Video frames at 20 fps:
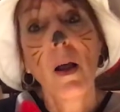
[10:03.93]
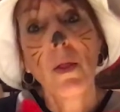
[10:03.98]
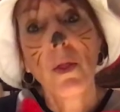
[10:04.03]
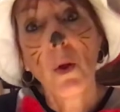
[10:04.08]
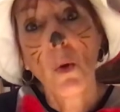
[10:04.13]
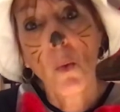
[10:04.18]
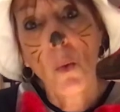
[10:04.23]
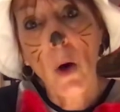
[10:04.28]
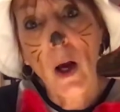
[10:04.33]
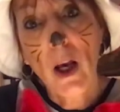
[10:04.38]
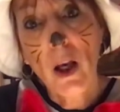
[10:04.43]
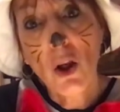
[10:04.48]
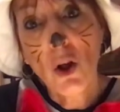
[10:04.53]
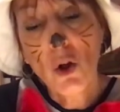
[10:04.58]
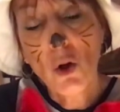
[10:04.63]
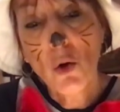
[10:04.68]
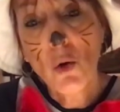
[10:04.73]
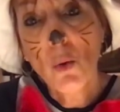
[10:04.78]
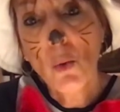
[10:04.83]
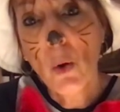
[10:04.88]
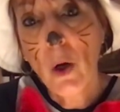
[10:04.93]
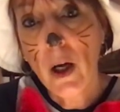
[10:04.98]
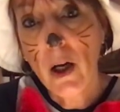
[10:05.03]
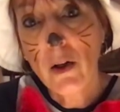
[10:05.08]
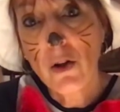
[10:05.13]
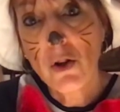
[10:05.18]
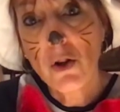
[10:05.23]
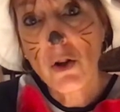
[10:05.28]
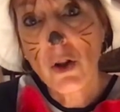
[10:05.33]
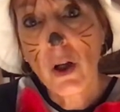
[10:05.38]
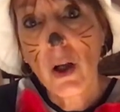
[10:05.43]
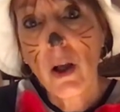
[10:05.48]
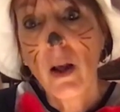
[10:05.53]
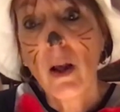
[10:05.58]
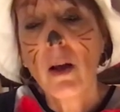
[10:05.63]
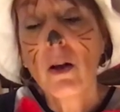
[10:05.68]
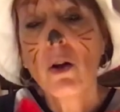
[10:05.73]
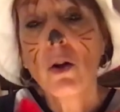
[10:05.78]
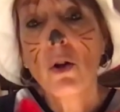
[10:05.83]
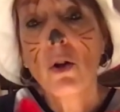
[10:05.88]
the way you wish
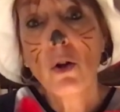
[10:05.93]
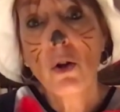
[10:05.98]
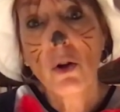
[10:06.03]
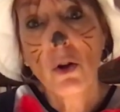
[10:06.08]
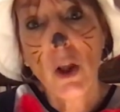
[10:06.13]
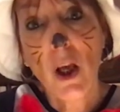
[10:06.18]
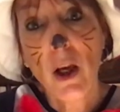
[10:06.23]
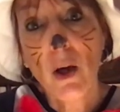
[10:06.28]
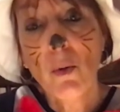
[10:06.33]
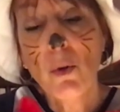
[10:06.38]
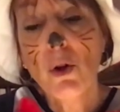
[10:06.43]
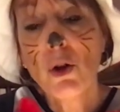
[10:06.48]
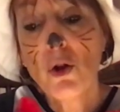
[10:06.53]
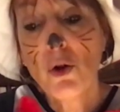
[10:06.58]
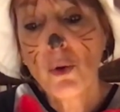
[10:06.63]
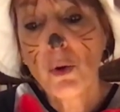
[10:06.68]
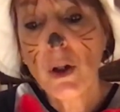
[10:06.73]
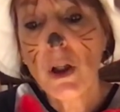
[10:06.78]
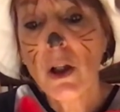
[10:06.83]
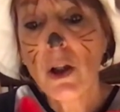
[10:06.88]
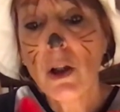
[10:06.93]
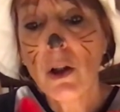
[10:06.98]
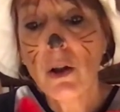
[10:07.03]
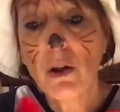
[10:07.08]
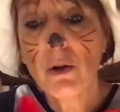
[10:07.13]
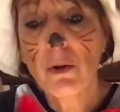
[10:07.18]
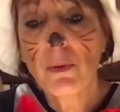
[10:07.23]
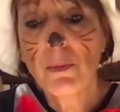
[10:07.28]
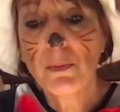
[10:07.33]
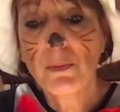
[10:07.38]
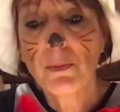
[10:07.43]
they would treat you.